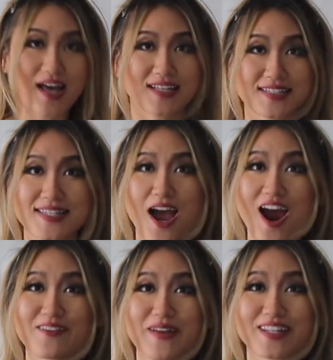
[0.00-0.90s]
ones
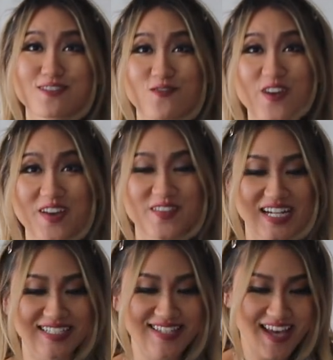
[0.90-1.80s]
are my
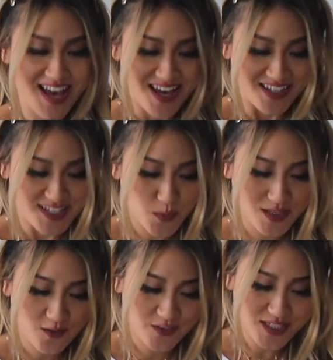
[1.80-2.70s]
new favorite. So
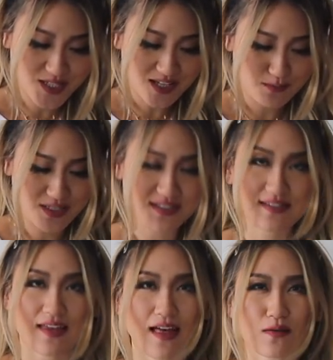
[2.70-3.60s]
when I first saw them on the
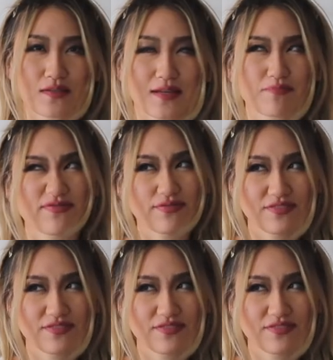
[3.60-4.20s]
side, I was like,